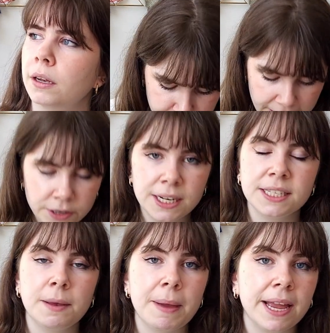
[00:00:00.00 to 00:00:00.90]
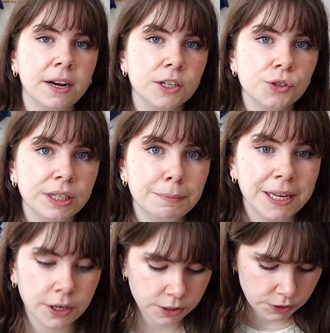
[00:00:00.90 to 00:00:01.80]
This pattern takes up 800
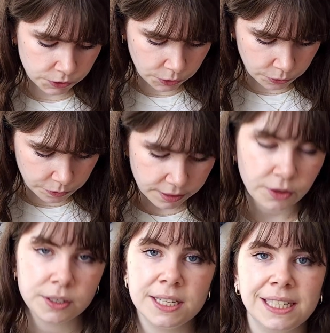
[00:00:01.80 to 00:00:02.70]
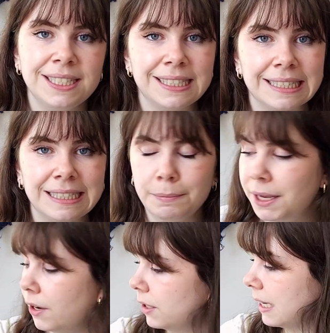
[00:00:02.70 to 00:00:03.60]
meters to 1360
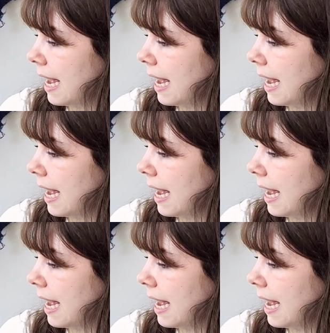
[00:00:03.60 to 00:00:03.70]
meters,